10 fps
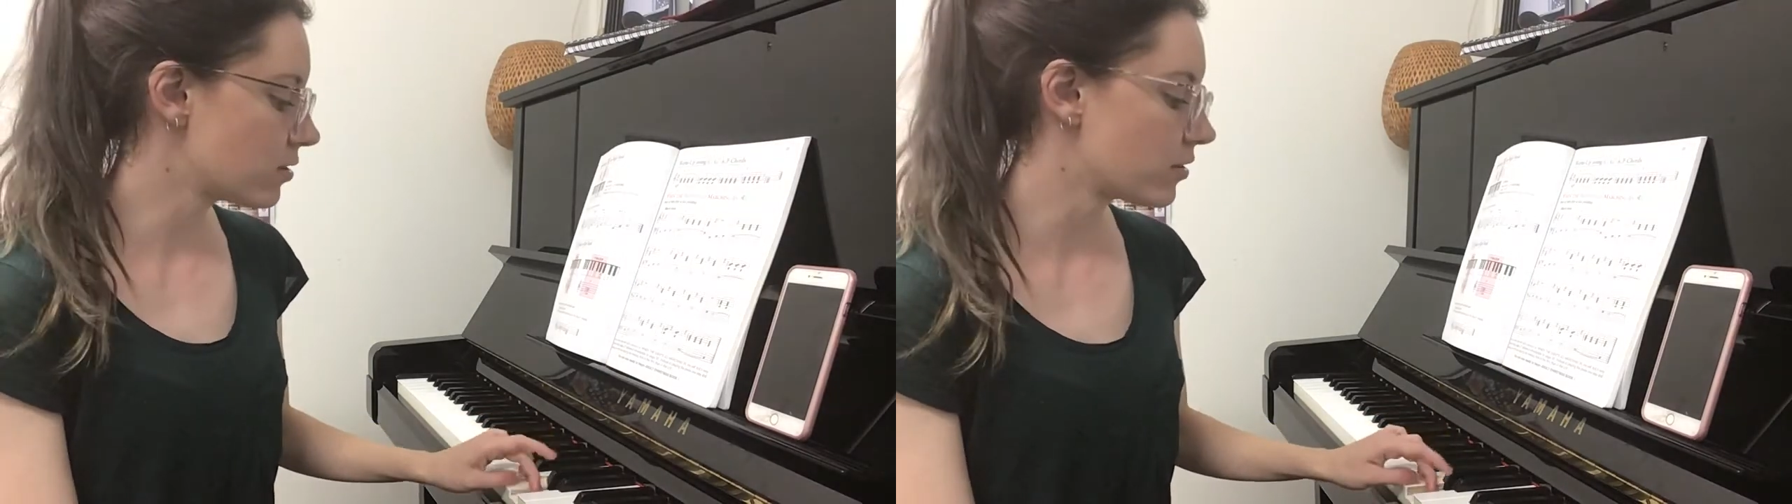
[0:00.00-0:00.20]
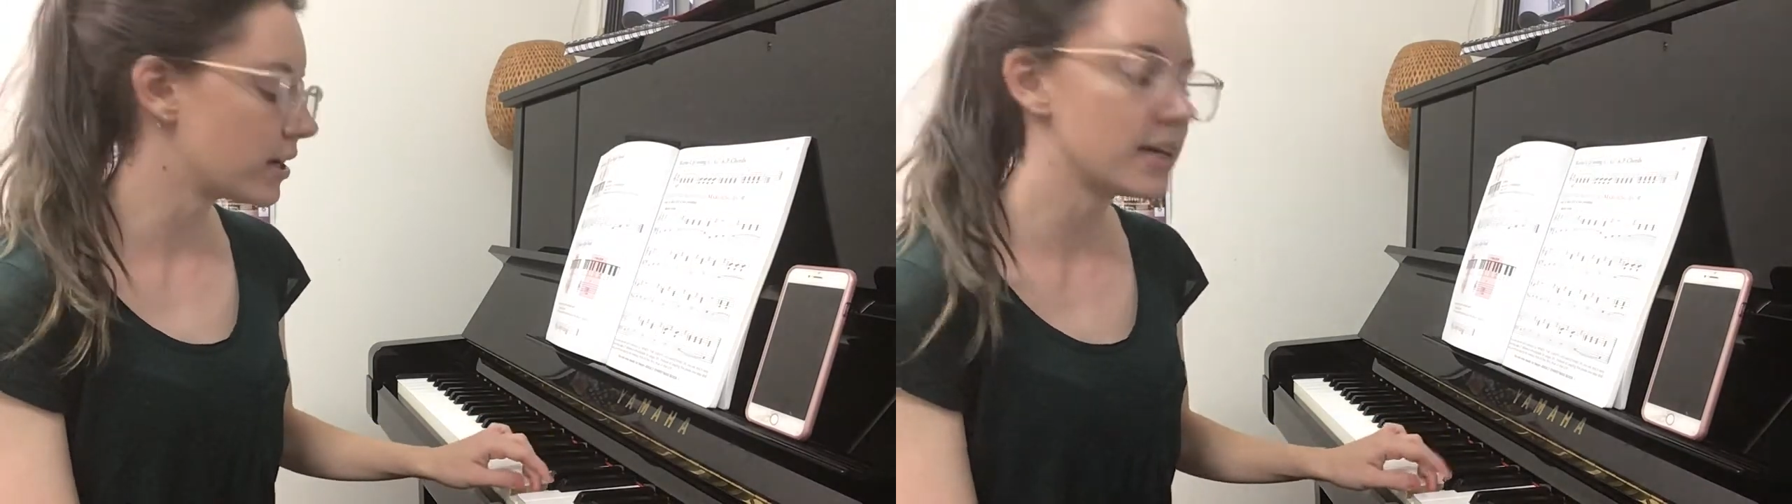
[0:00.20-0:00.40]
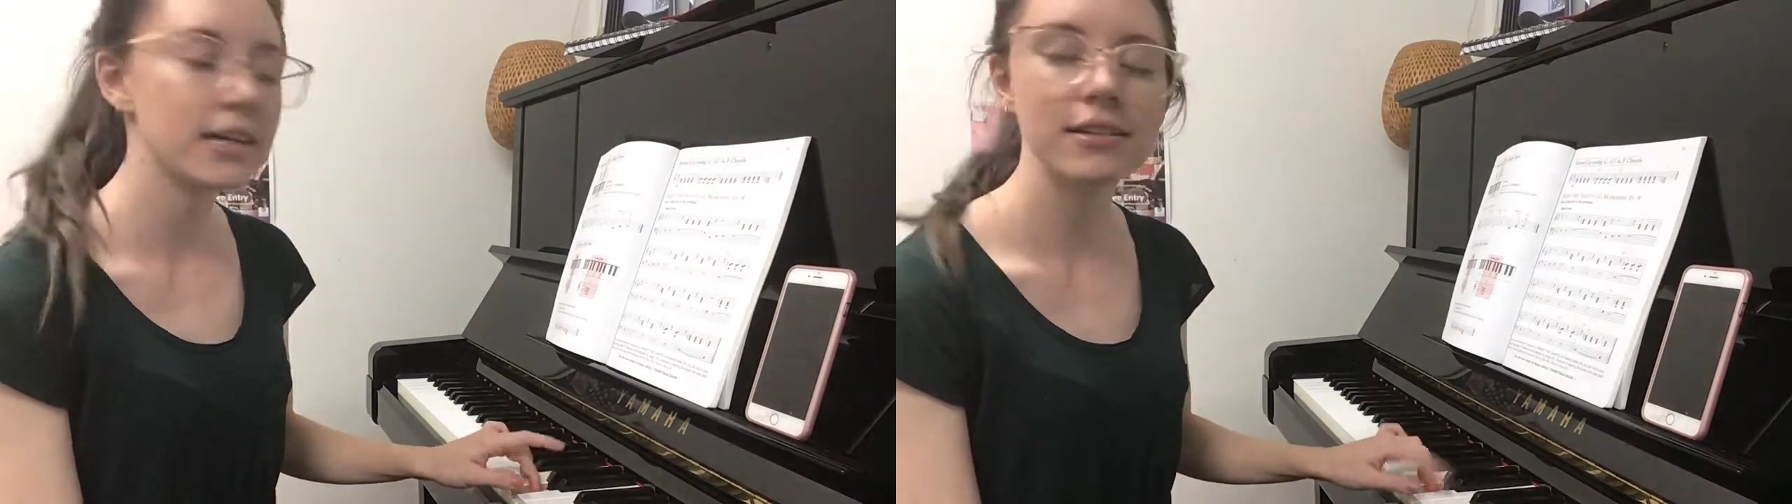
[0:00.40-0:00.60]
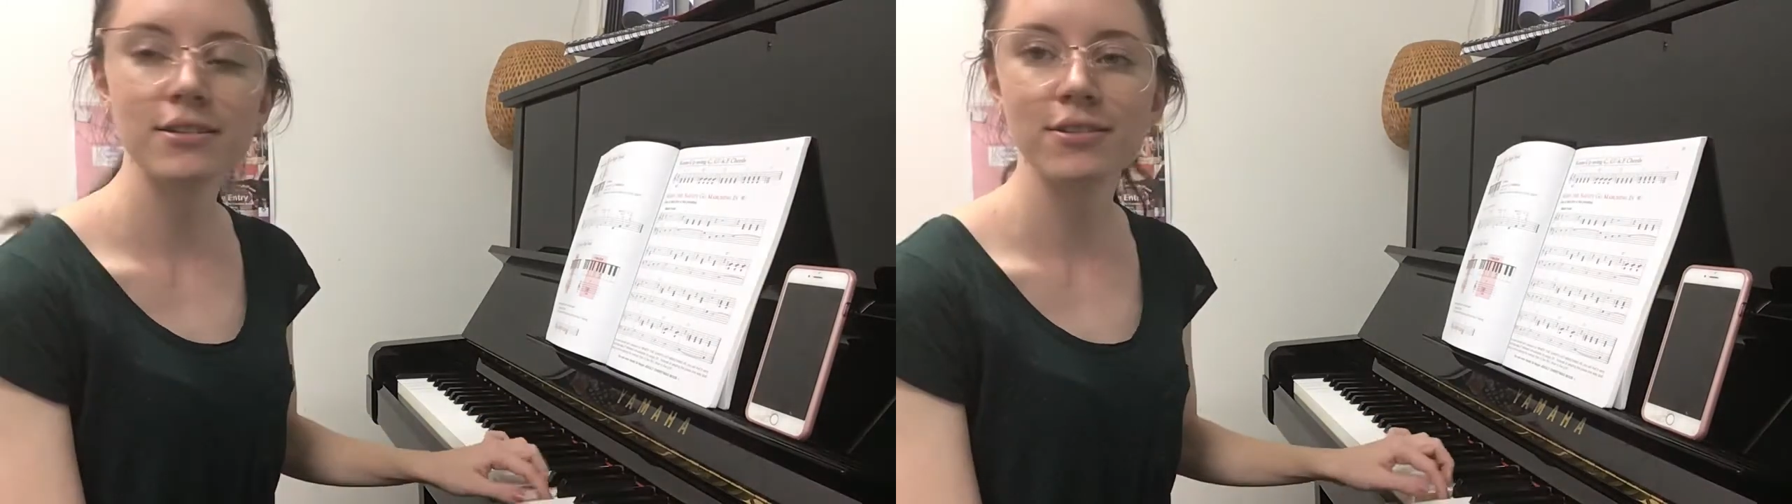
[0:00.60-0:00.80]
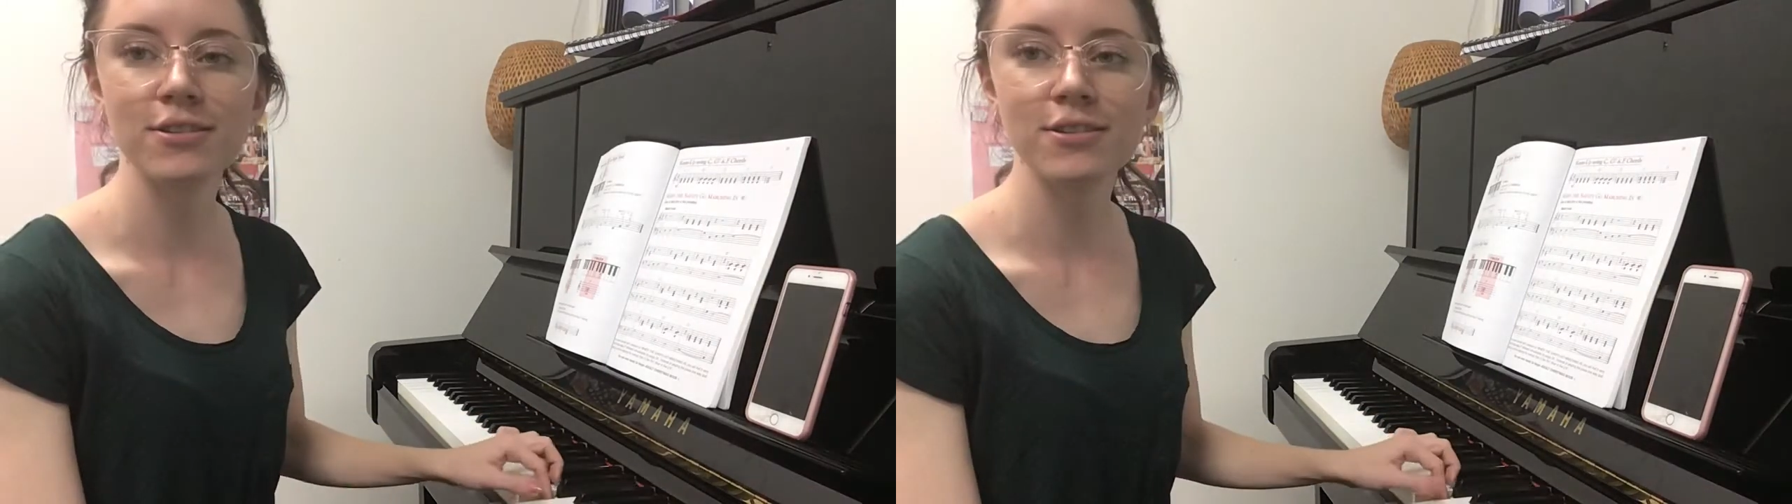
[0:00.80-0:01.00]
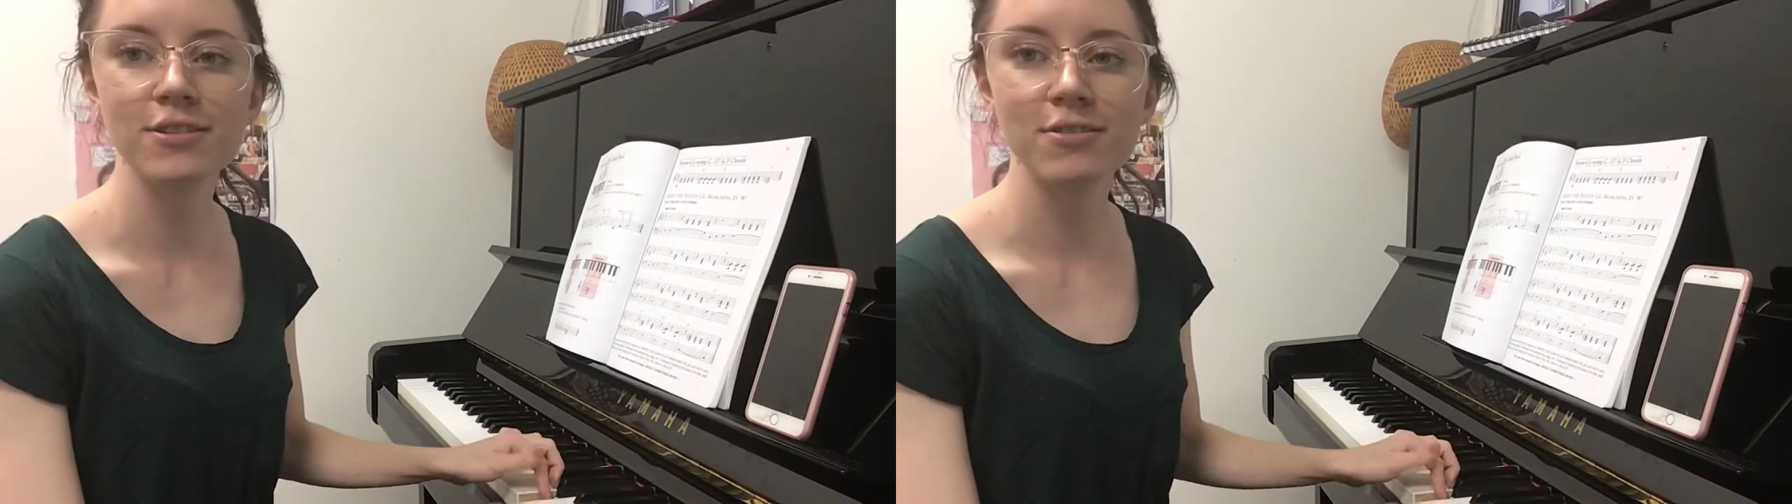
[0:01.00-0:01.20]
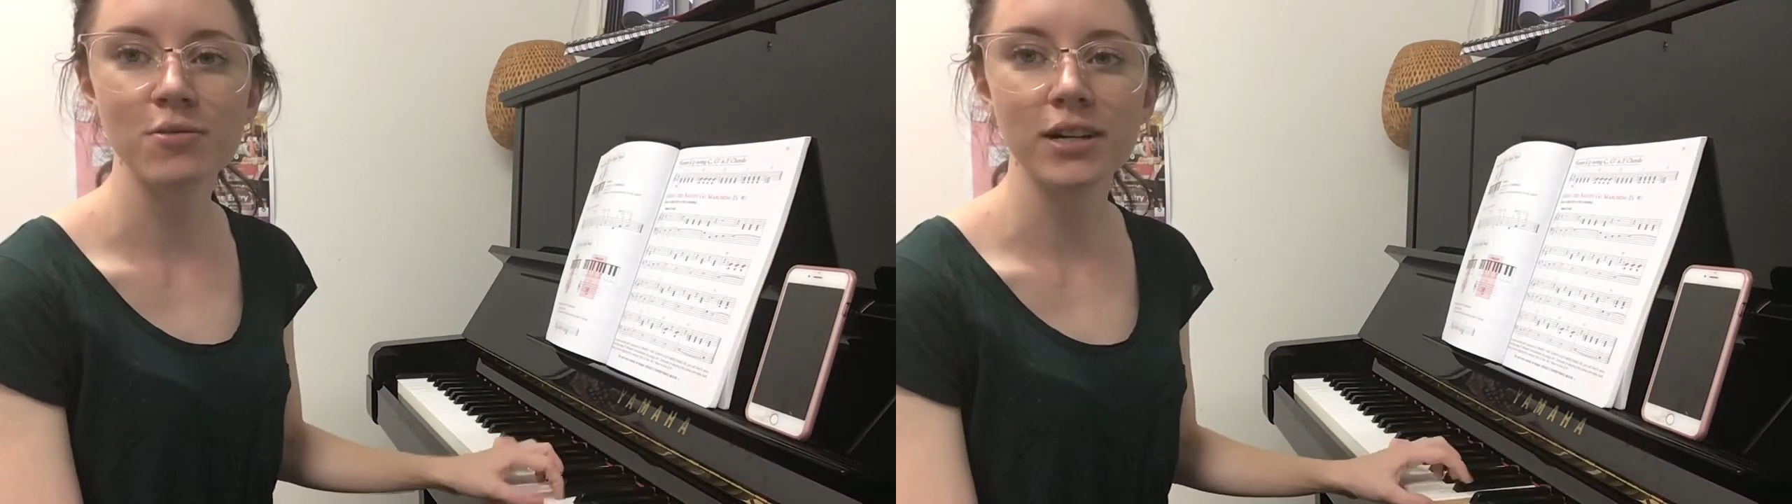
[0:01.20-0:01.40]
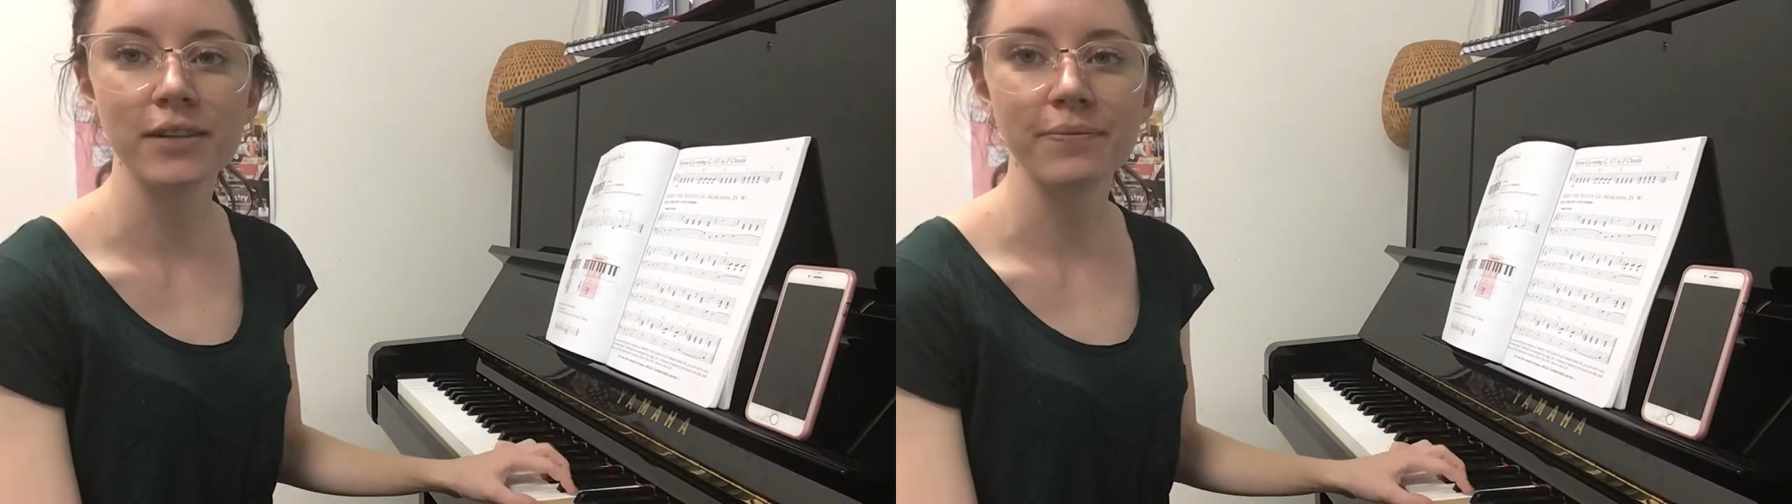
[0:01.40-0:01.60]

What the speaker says: 2, 1,